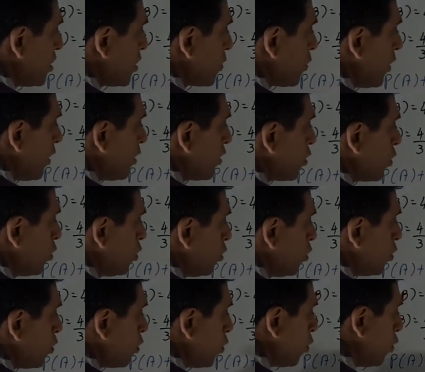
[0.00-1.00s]
equal
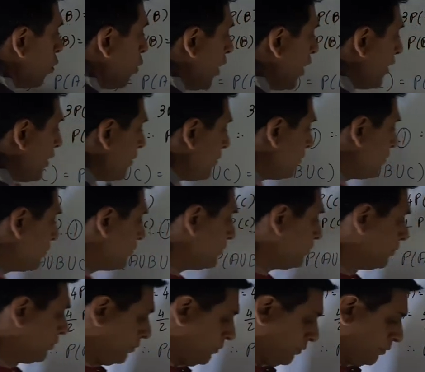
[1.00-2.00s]
to 1.
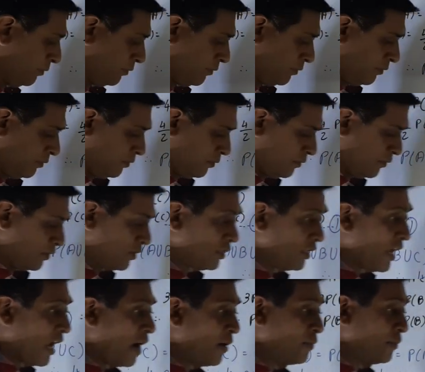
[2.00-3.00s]

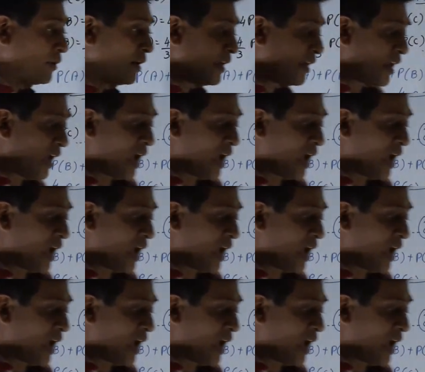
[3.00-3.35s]
See, I'm